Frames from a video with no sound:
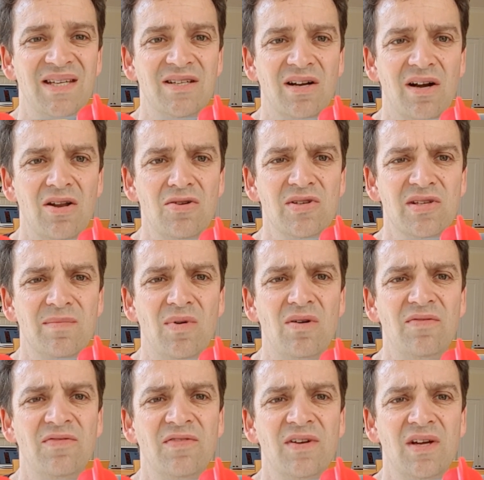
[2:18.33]
close them
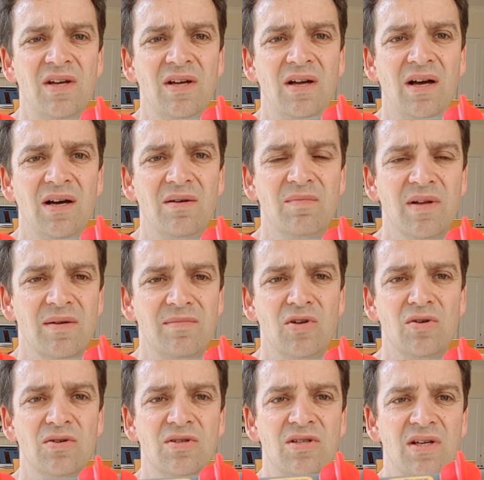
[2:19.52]
off when I'm
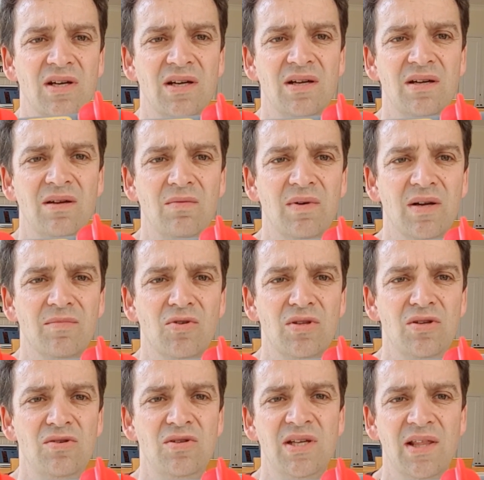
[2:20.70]
not
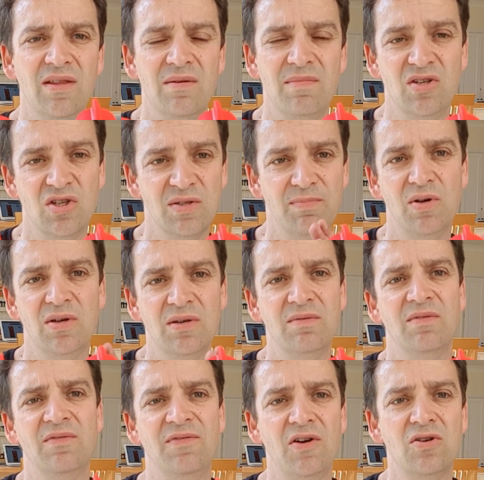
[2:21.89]
using them, and just put
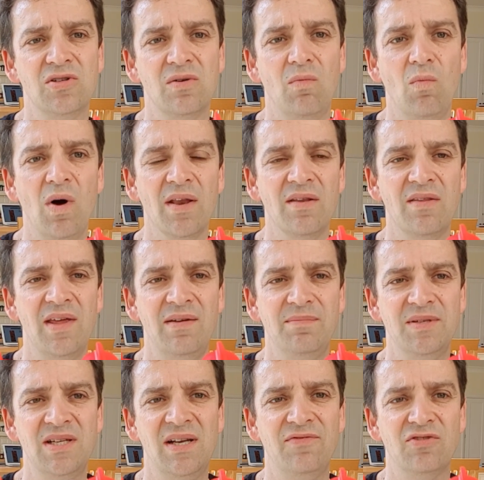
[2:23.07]
the focus on one. Then
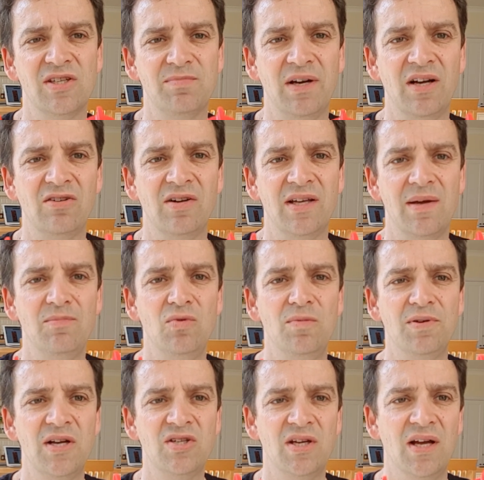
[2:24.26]
particularly for a sprinkler, I get more
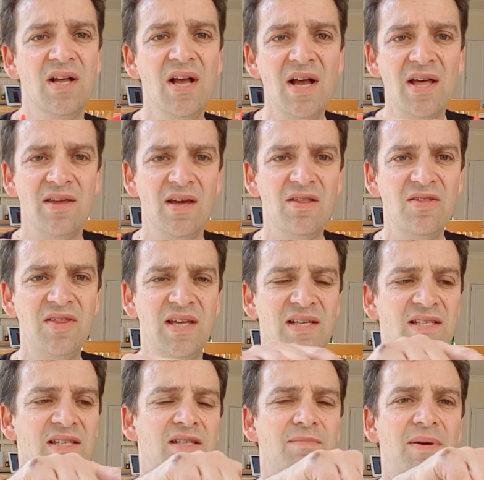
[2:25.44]
pressure. The other thing
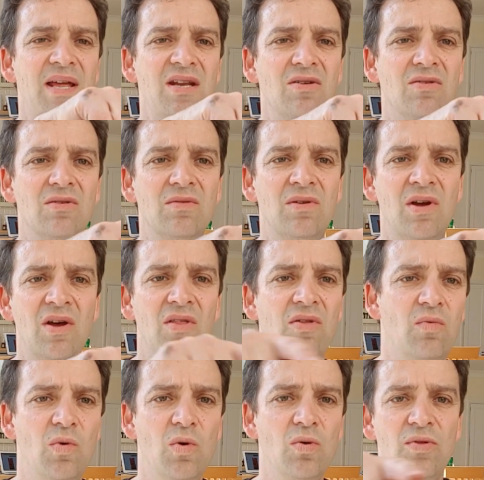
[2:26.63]
is depending on the
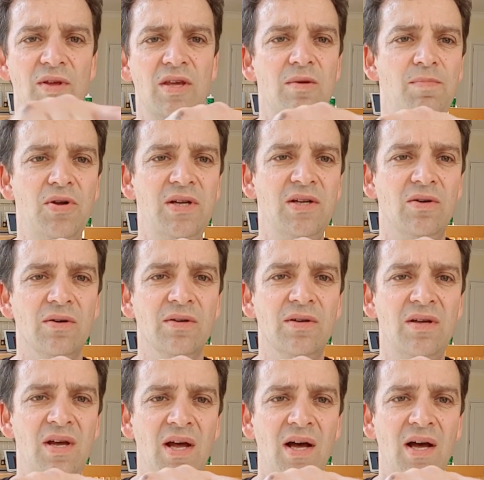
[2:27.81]
wall that you put it on,